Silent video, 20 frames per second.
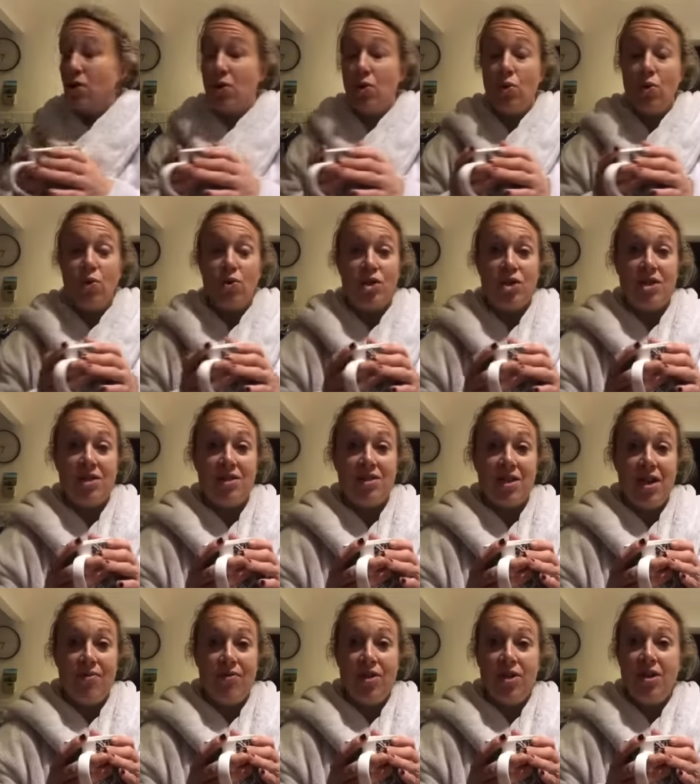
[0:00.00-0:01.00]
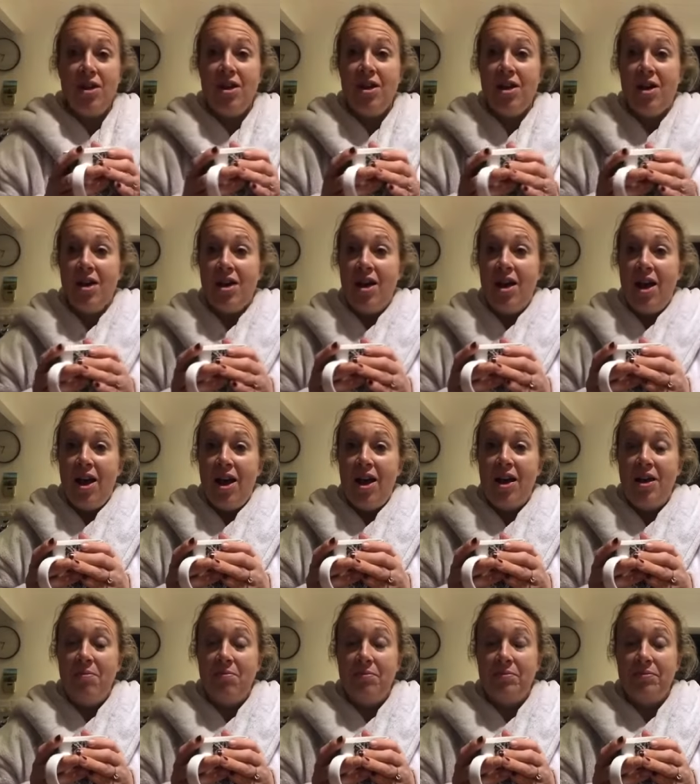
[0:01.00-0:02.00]
gone 6:45.
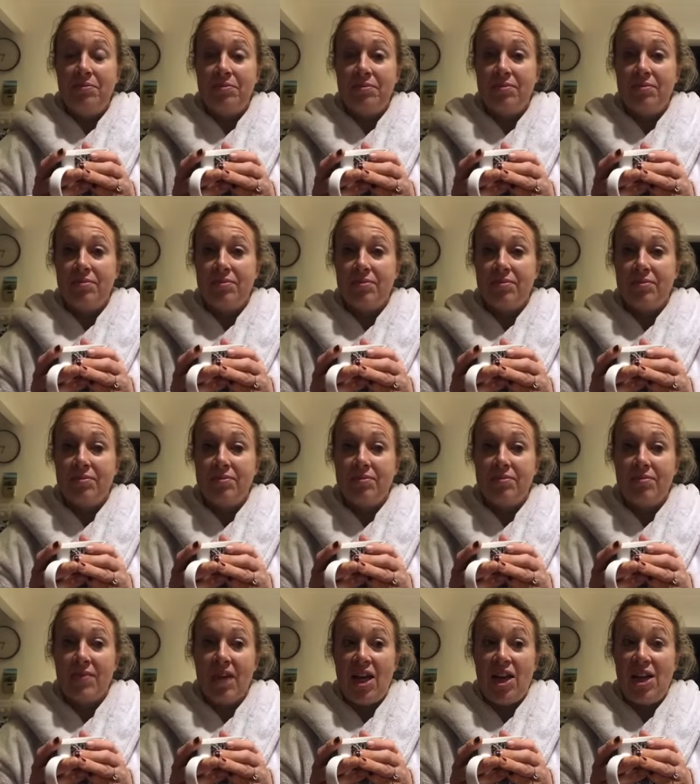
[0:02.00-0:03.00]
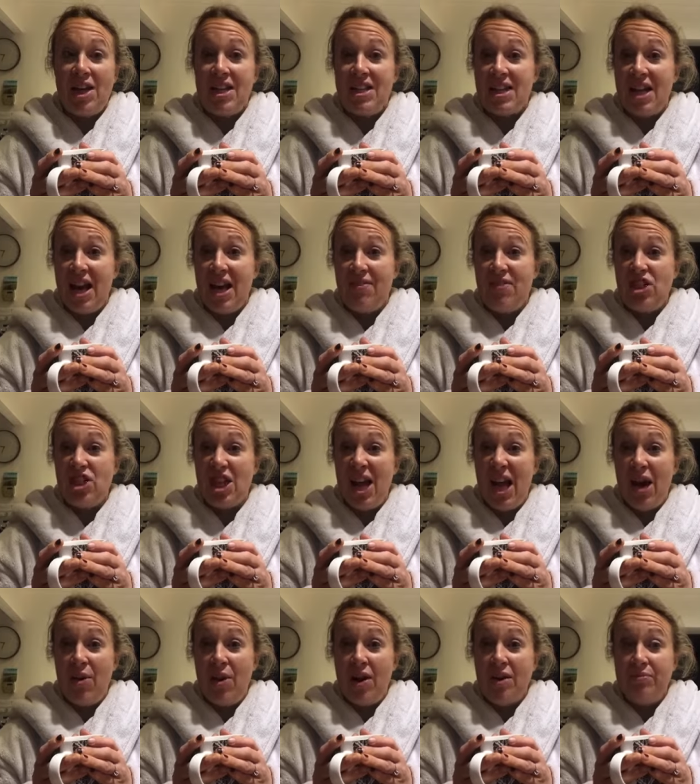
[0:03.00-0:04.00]
And I need to have a
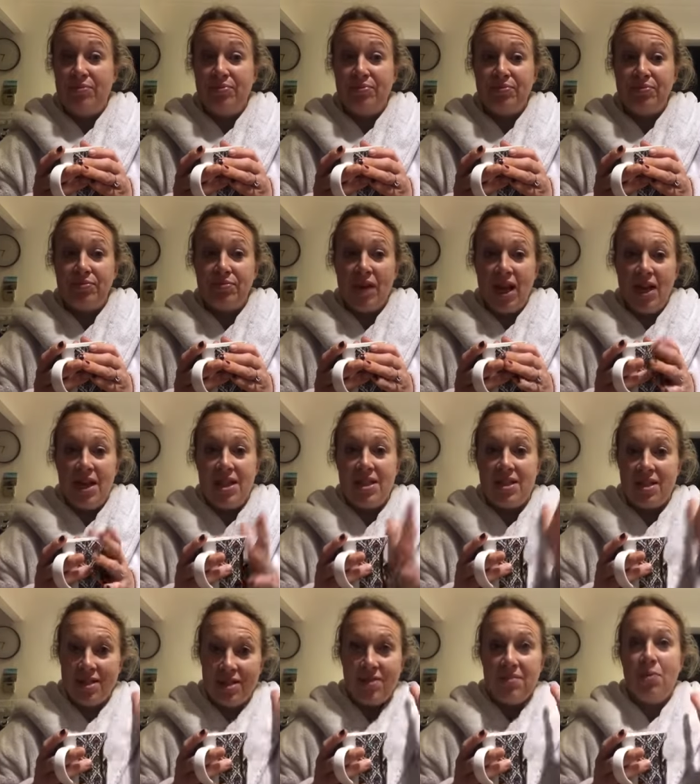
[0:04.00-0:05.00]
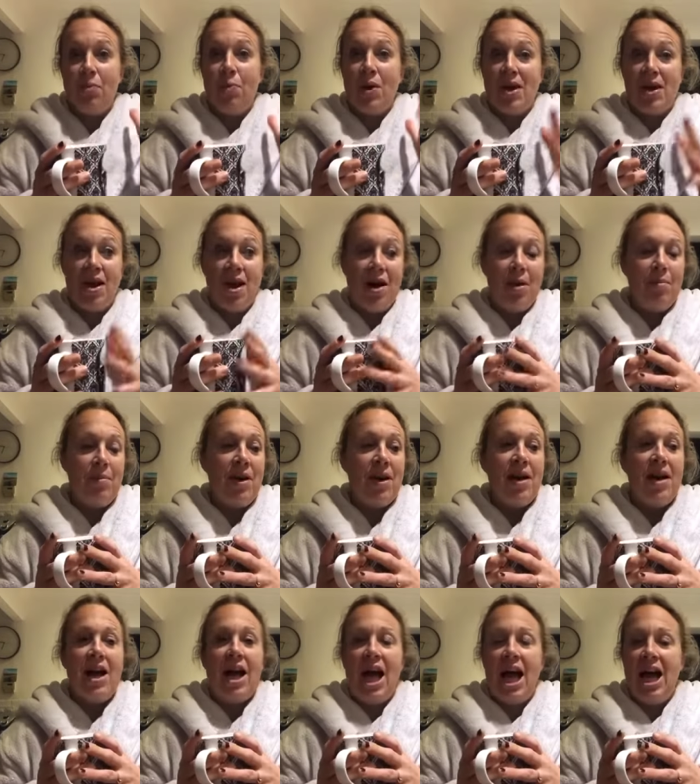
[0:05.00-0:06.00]
shower. I need to wake up
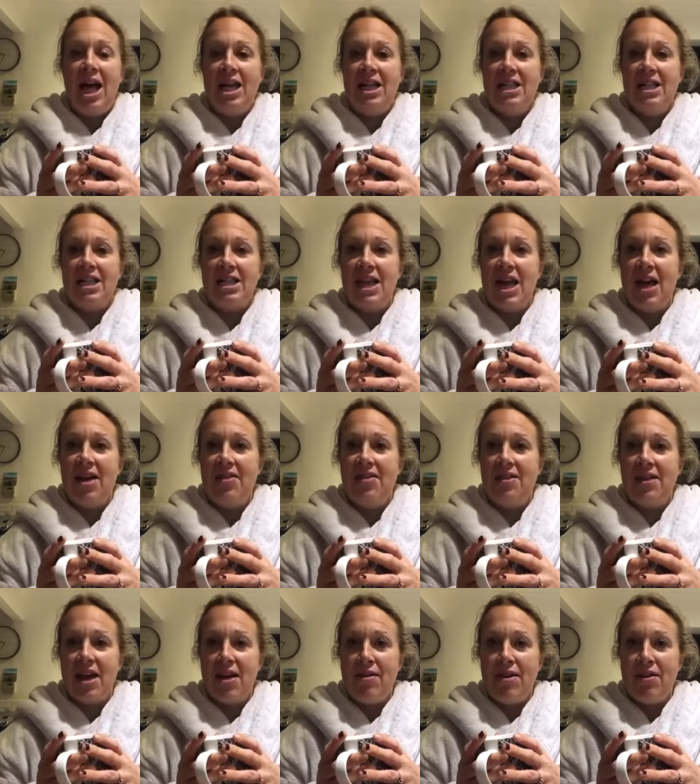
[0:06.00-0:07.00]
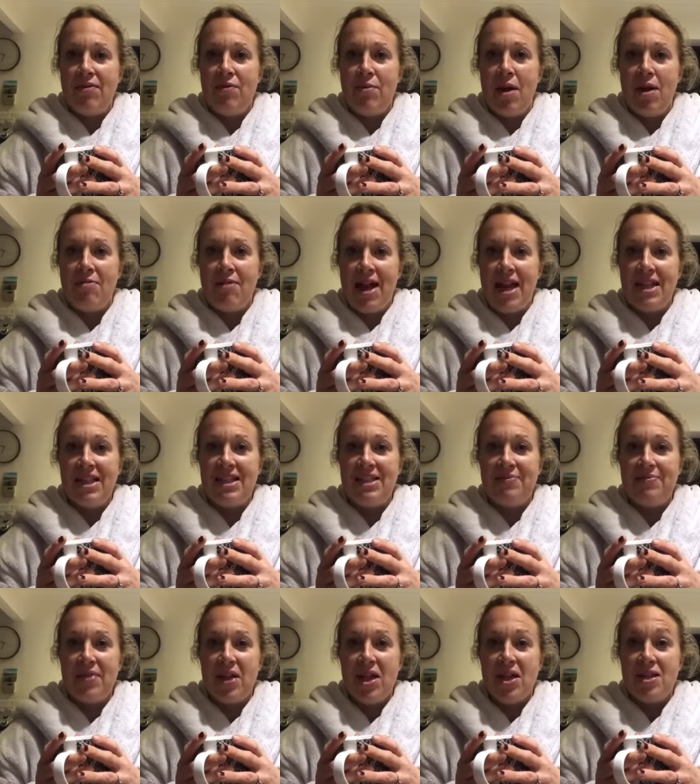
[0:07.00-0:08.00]
and get ready for my race.
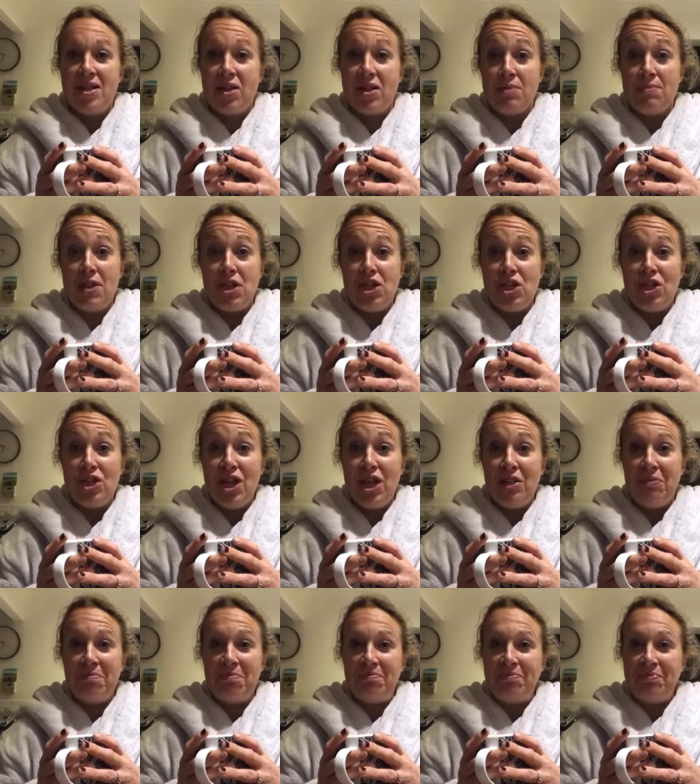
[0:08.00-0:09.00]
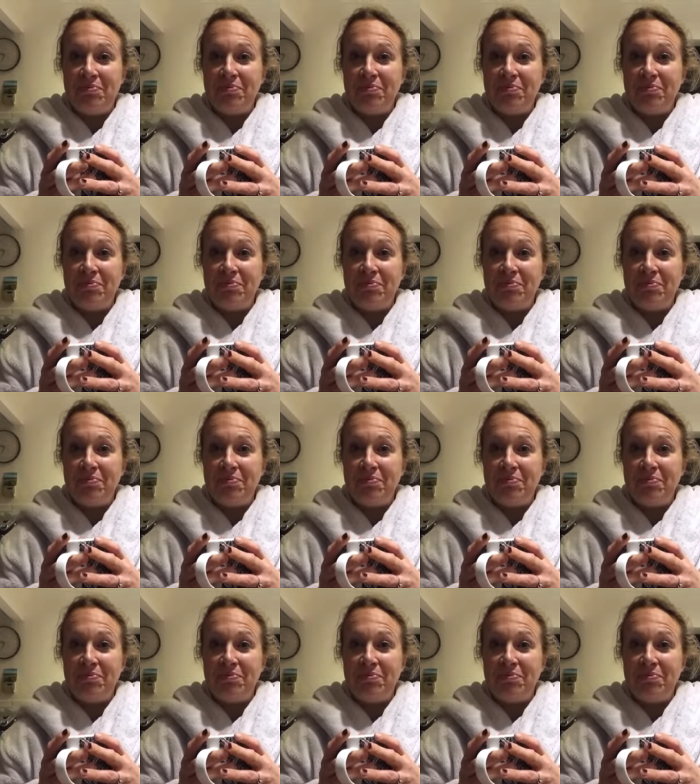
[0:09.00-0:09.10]
So I'll speak to you soon.